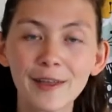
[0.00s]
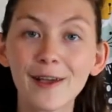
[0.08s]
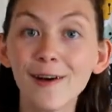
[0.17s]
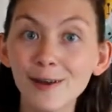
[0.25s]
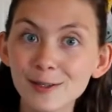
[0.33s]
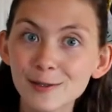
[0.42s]

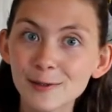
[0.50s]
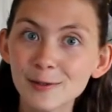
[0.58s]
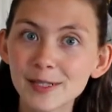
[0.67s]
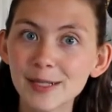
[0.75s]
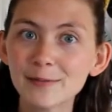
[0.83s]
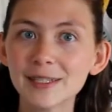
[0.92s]
they also
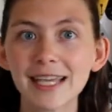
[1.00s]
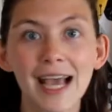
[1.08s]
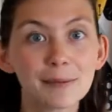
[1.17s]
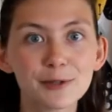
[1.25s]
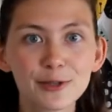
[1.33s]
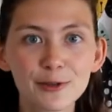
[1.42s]
use them to
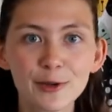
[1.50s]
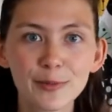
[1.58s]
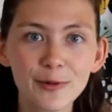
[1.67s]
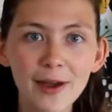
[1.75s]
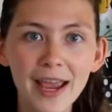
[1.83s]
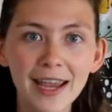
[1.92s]
capture their
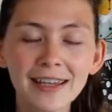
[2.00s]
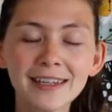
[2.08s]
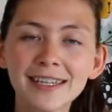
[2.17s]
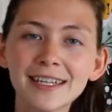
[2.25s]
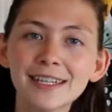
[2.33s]
prey.